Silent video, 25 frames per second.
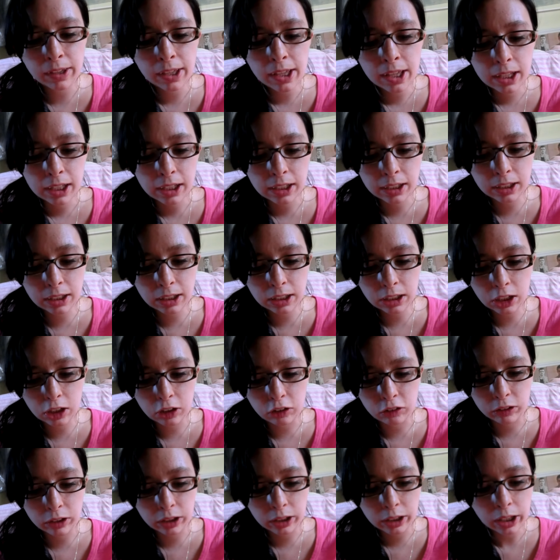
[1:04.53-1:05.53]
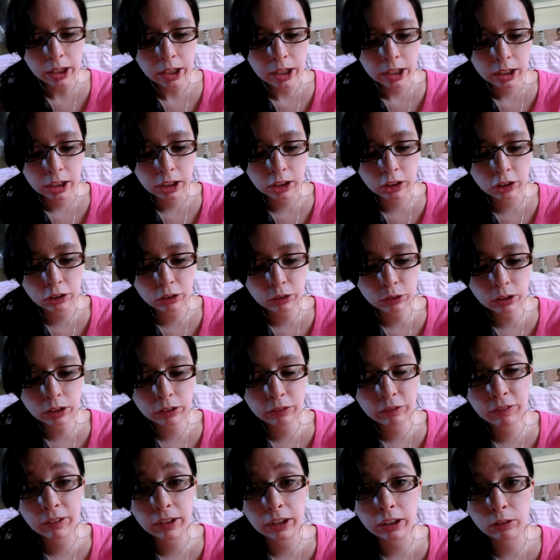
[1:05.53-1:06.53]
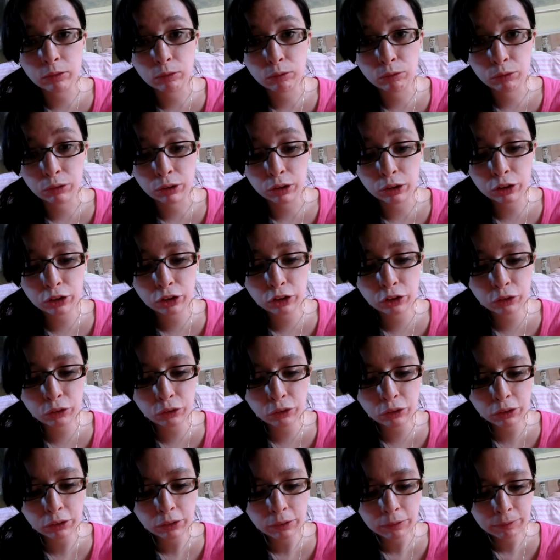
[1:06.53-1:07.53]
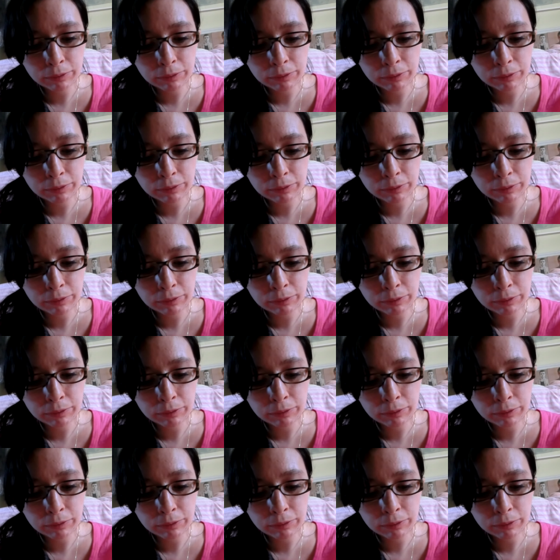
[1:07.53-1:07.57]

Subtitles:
his stuttering. He chose to face ridicule.